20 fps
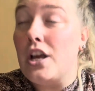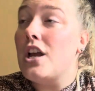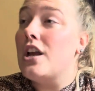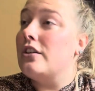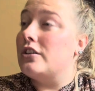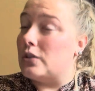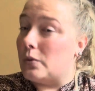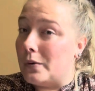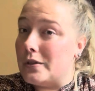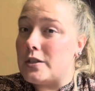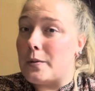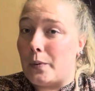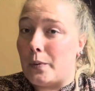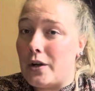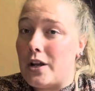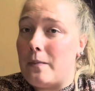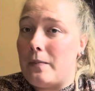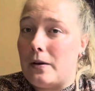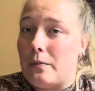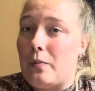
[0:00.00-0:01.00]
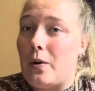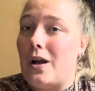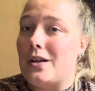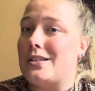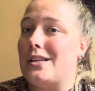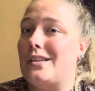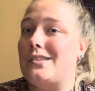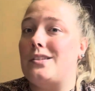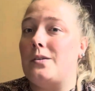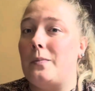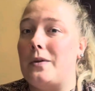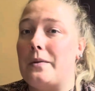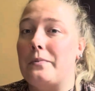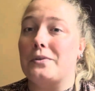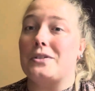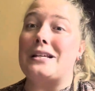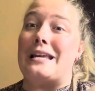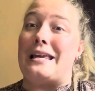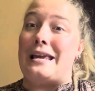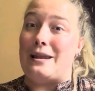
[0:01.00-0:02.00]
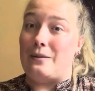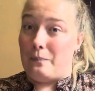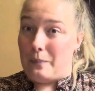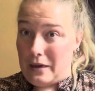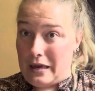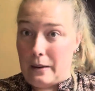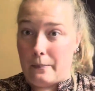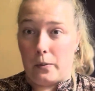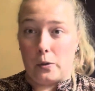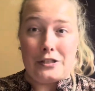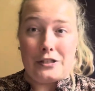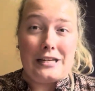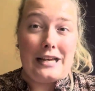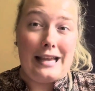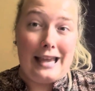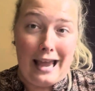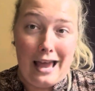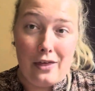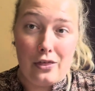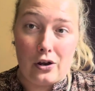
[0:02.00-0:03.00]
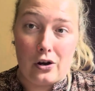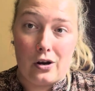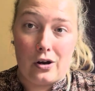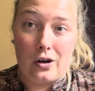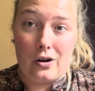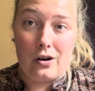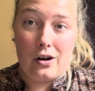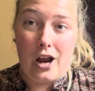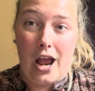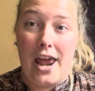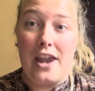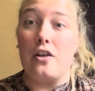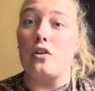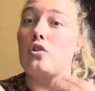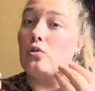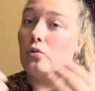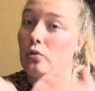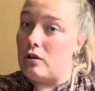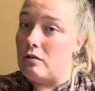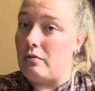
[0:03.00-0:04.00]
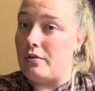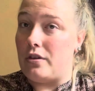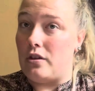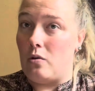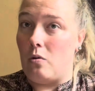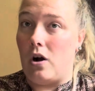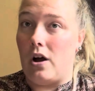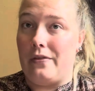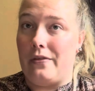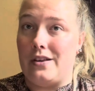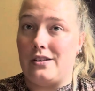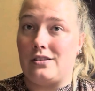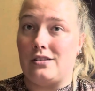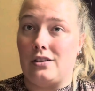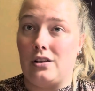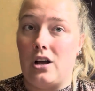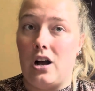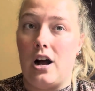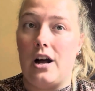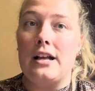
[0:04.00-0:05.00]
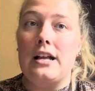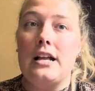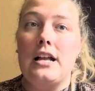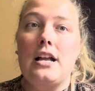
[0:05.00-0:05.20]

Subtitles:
So it's a pretty big process to be able to get people together and agree with you on this law.